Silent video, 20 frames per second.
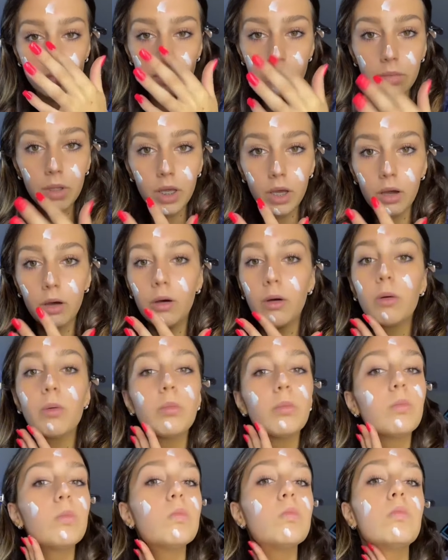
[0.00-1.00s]
be at
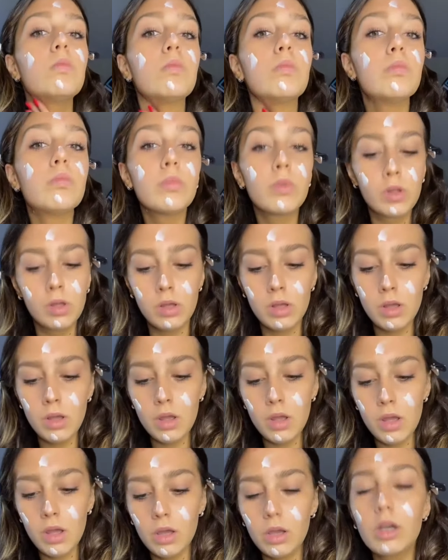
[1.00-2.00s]
home.
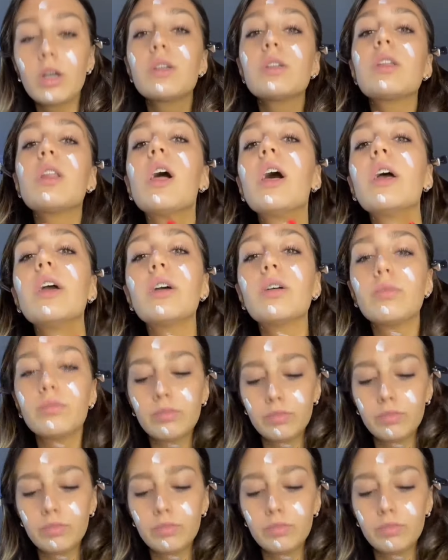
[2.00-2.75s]
Cause like,